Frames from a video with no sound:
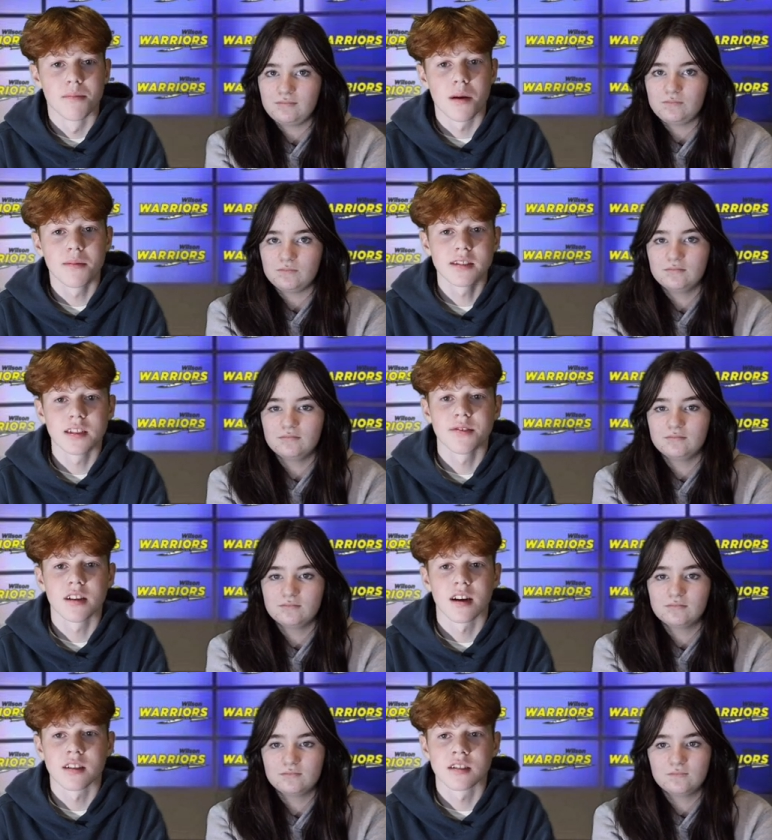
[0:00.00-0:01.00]
Speaker 1: Members even
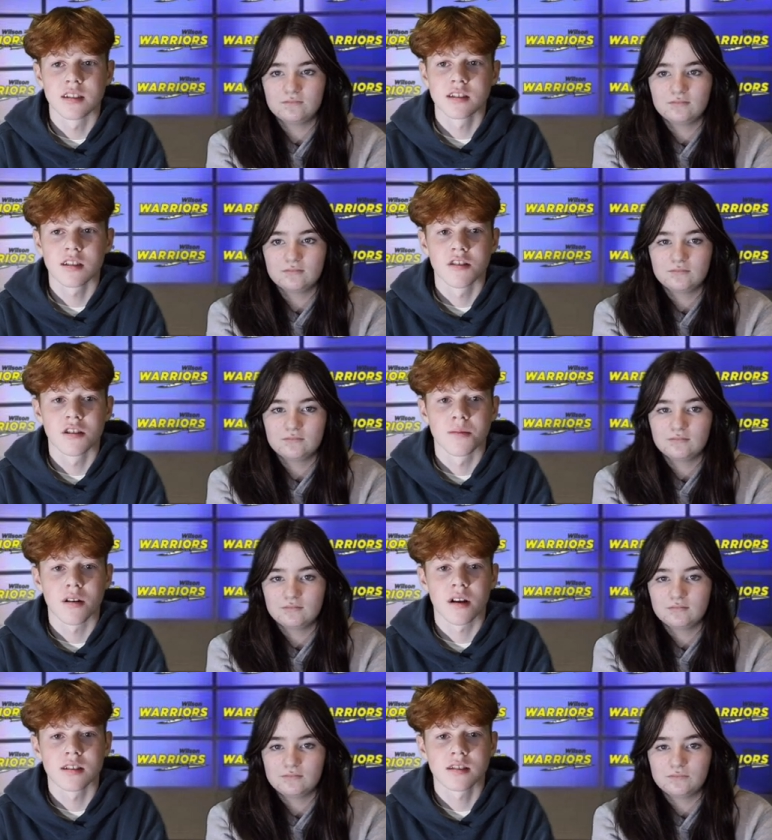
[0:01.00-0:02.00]
got a chance to learn
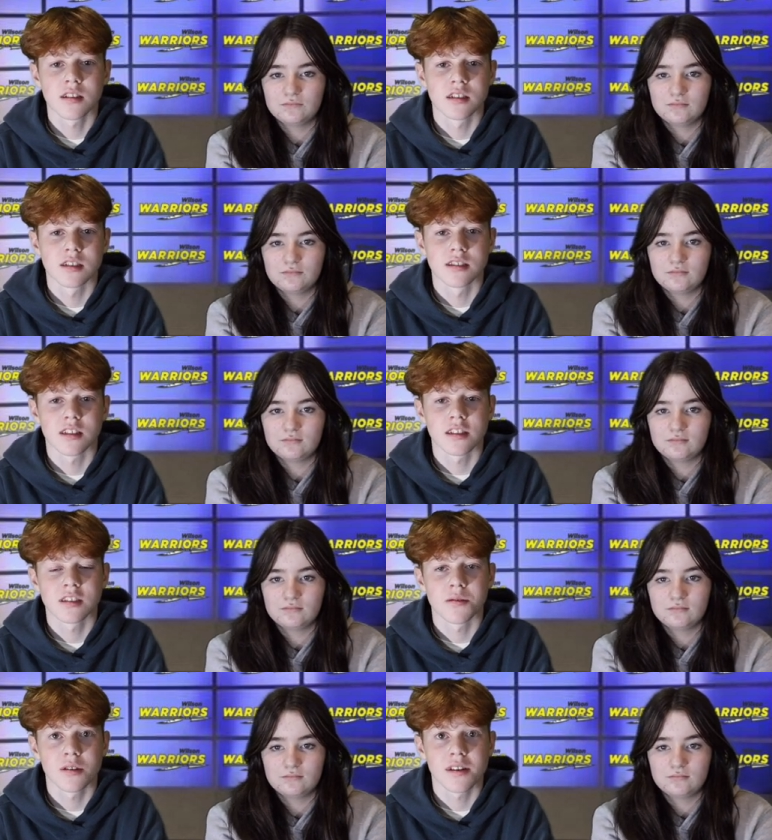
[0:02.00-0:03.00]
about constellations and
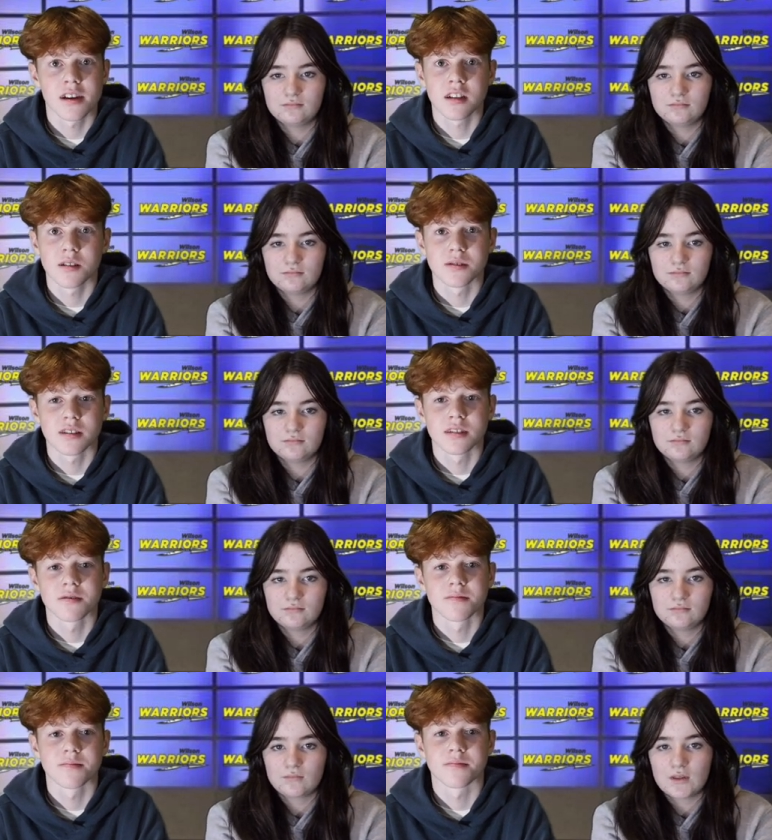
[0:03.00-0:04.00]
simulate eclipses.
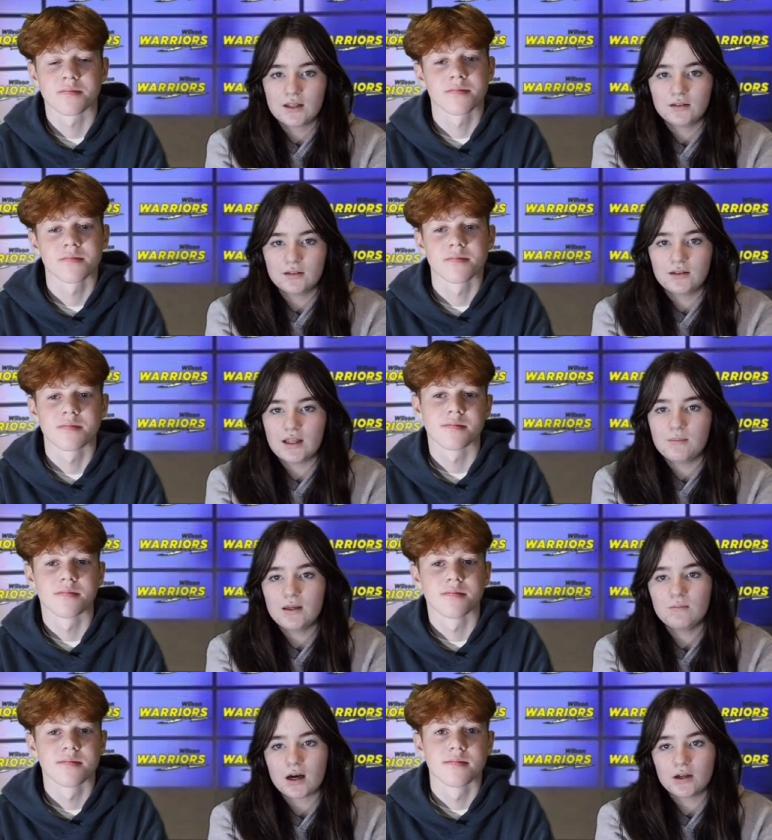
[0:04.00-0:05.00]
Speaker 2: They
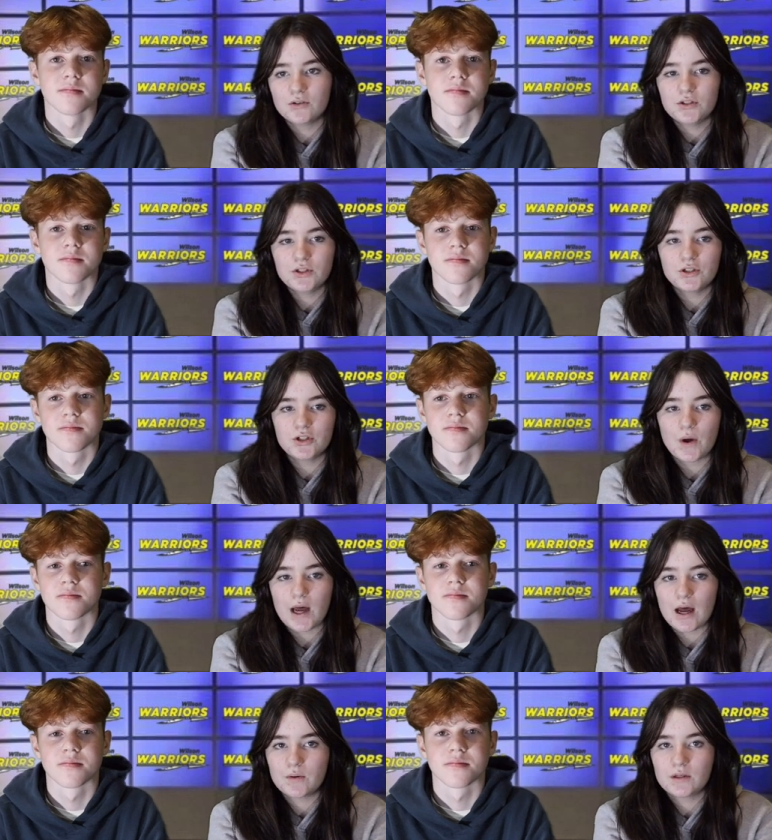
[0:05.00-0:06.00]
made models to show
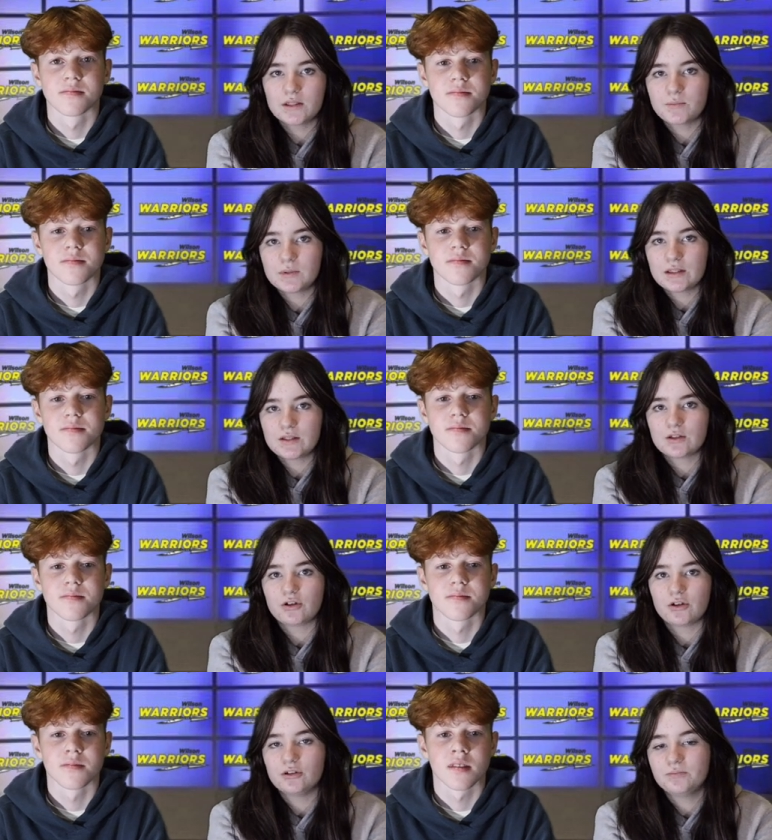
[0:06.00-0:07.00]
how eclipses
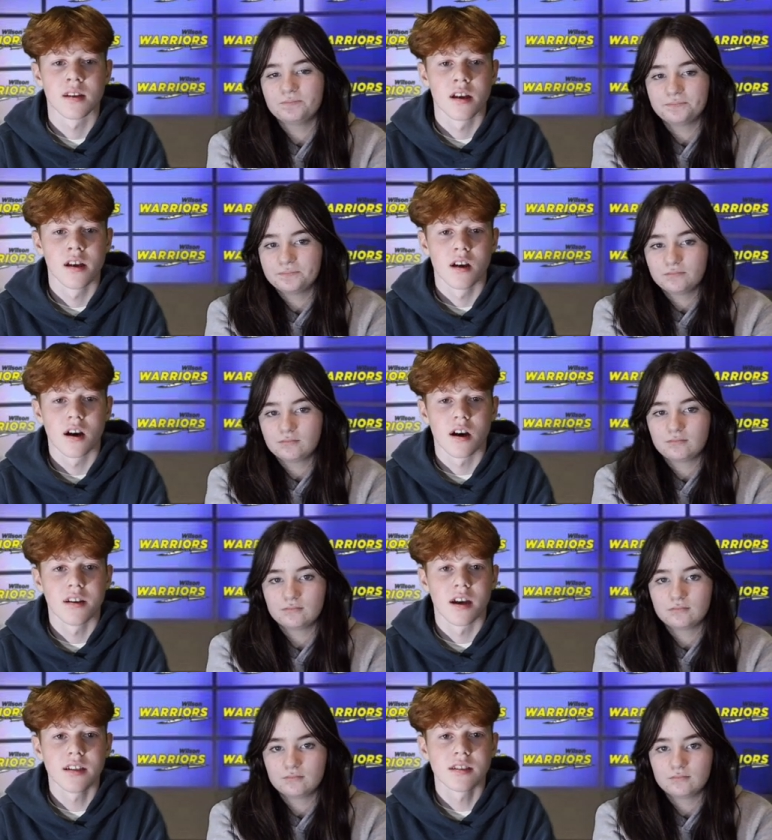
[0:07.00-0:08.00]
occur.
Speaker 1: A
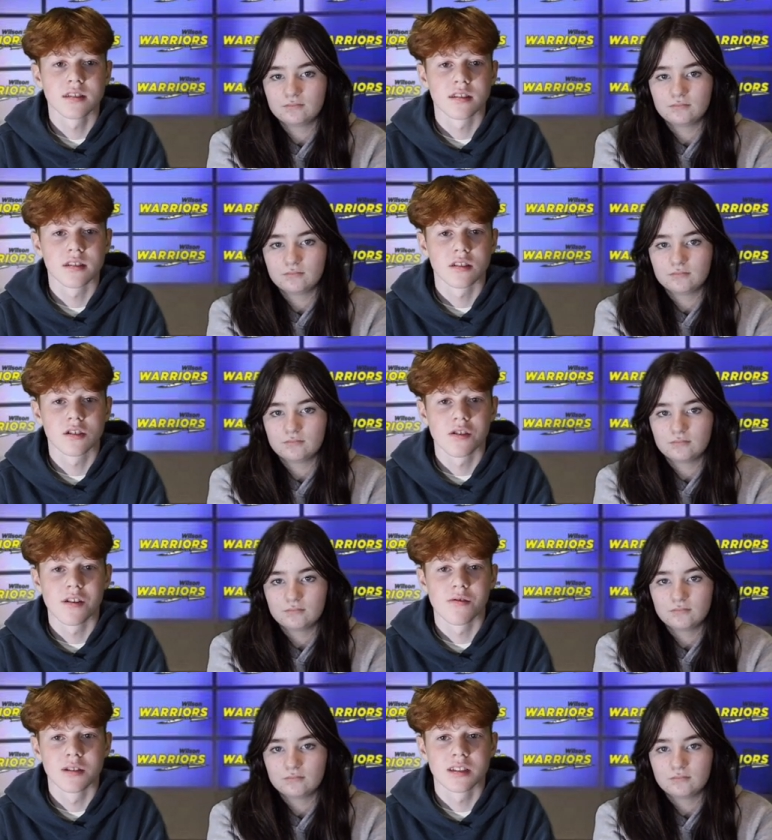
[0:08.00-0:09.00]
nice
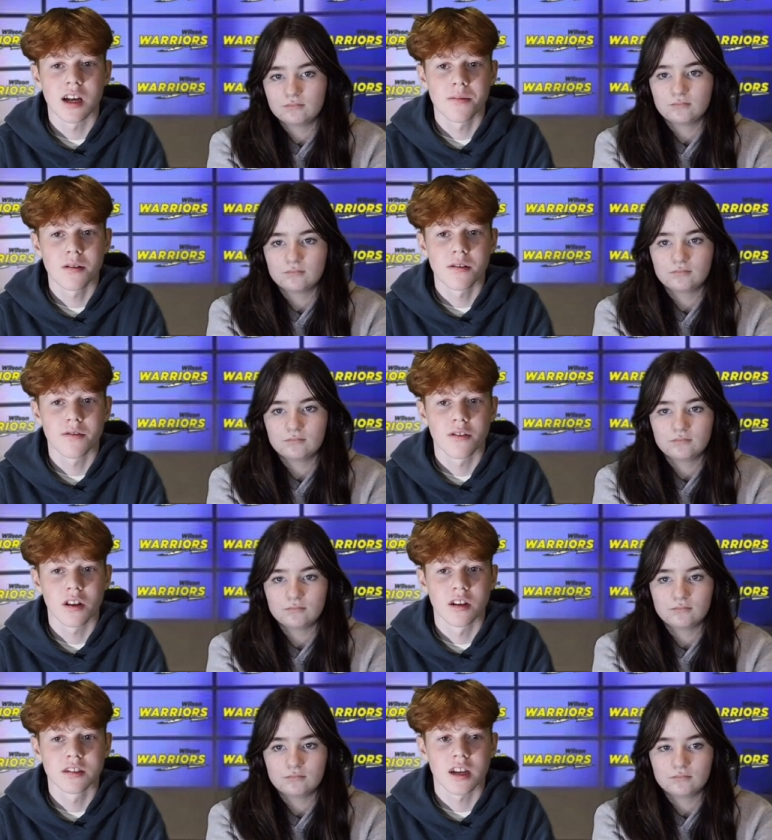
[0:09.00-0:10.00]
treat was stopping for
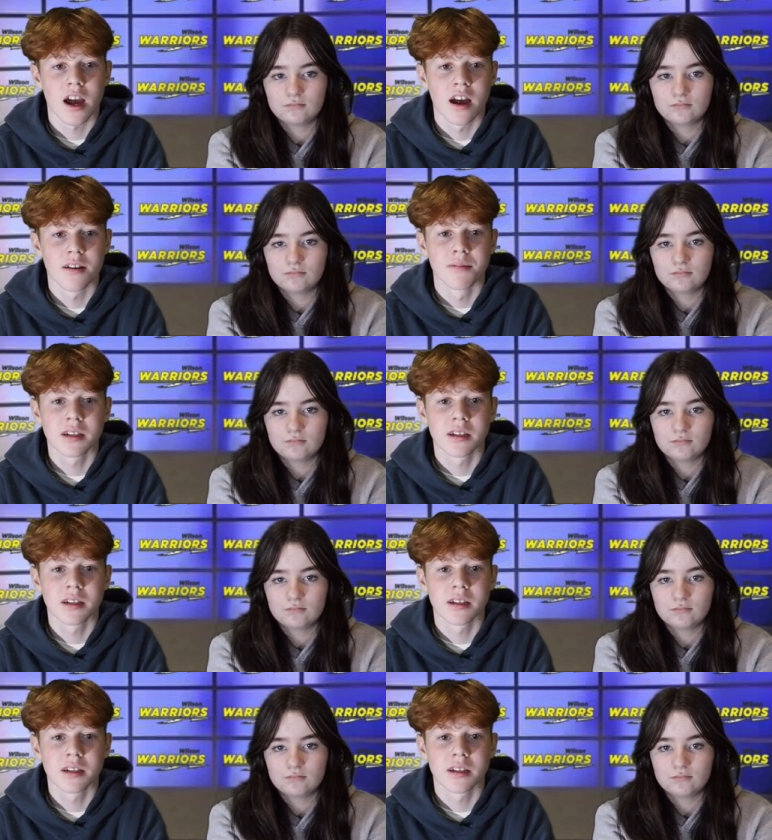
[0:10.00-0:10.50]
lunch at